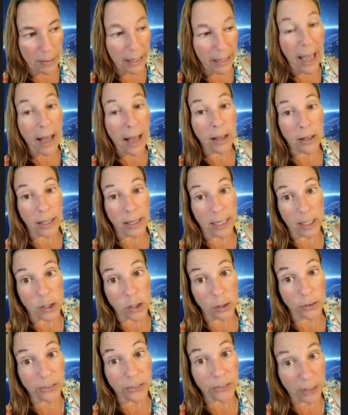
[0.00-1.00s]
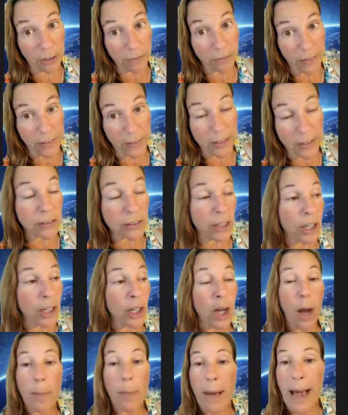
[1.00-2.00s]
Miguel Angel Silva that's going to
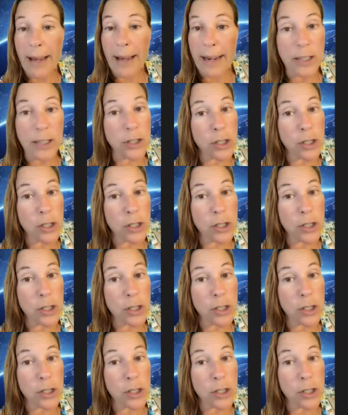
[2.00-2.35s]
come on. Right.